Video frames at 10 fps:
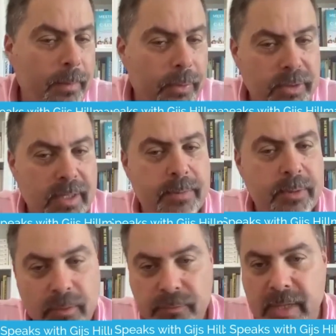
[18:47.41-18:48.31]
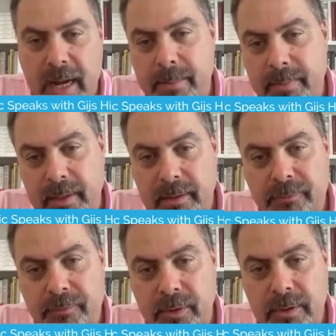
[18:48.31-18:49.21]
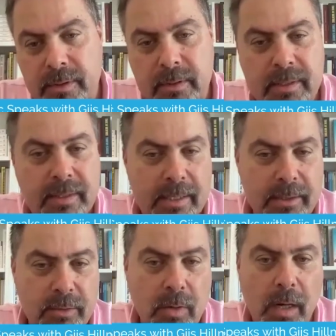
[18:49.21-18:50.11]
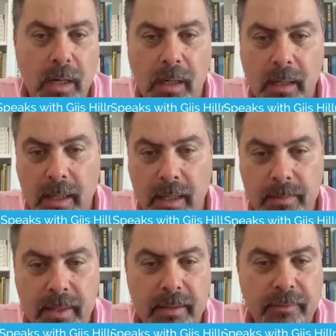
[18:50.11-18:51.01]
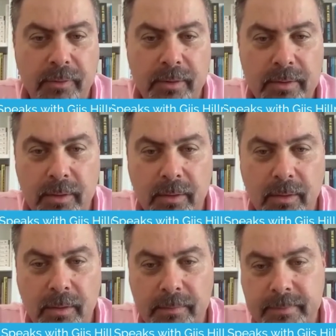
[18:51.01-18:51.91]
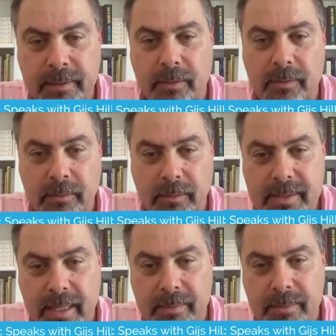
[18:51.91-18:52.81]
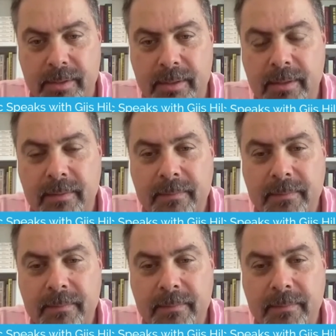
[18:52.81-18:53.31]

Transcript: perception of time being different, distance to hierarchy being different, or all those elements?